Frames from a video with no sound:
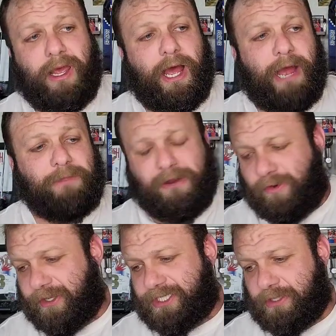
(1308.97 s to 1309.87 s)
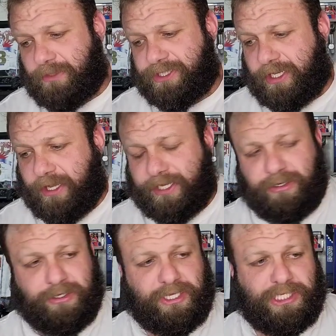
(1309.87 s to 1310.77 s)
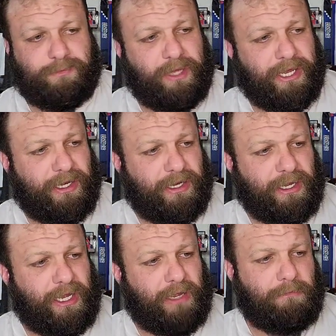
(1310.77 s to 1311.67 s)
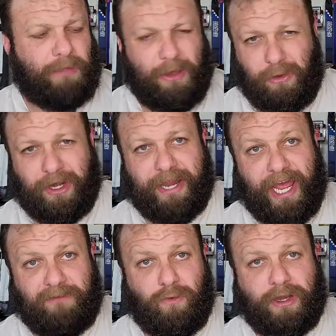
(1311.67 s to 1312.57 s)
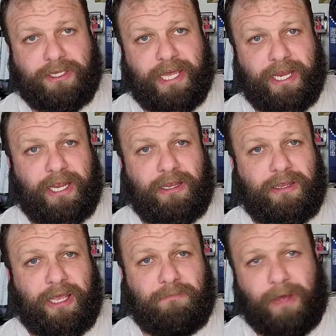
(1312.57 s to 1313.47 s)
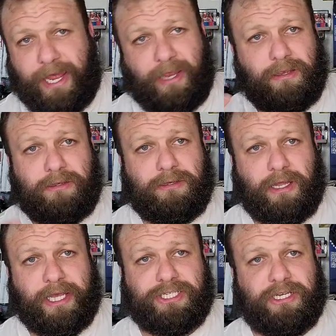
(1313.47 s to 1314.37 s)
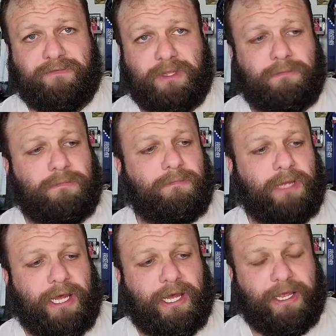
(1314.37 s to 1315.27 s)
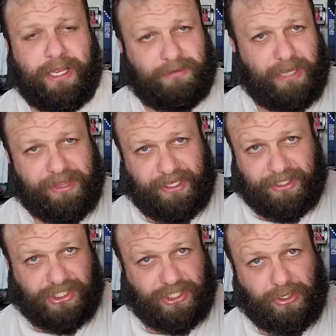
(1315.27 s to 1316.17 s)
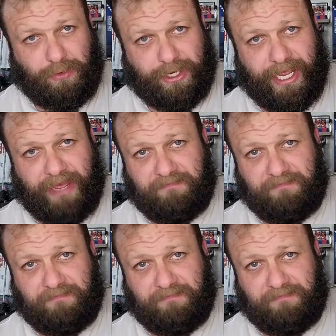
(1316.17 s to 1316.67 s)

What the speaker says: I'm not really so much a collector of these, but I wanted to have one Tedding in my collection of them, and I think this is a good one to have.